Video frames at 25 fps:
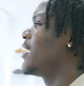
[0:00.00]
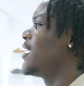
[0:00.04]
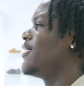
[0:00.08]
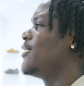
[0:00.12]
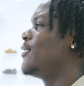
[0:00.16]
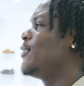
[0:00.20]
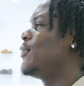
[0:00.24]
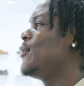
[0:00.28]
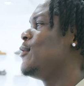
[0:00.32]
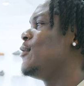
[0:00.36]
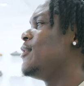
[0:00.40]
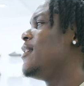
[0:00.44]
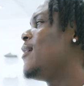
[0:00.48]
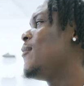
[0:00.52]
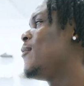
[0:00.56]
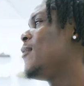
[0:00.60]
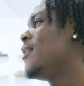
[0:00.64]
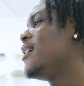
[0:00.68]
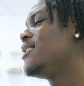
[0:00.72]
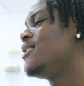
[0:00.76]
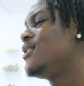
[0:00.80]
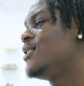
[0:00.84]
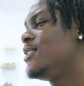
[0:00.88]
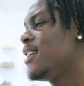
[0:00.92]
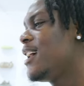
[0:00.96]
yeah,
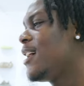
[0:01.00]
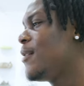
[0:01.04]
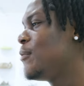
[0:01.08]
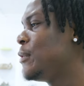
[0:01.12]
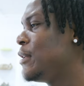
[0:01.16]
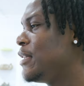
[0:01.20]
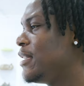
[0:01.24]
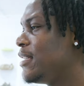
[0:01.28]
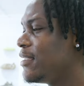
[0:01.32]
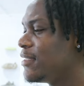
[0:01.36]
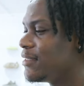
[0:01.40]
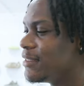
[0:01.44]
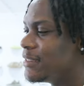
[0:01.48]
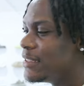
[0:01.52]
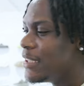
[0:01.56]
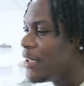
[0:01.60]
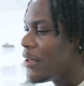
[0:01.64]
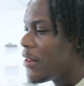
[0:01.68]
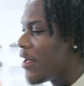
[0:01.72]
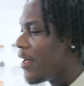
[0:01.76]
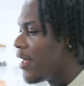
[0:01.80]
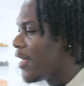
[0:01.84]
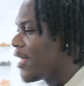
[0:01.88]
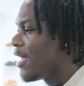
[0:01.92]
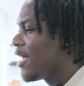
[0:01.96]
exactly. That's exactly what I
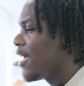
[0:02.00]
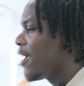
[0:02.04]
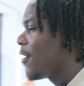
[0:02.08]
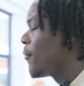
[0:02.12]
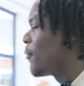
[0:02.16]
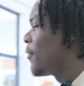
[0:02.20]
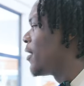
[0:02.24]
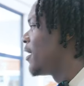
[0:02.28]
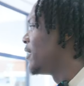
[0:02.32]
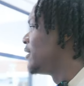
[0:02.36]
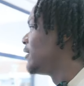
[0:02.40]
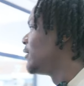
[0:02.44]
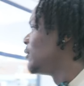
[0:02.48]
was thinking. Yeah, like,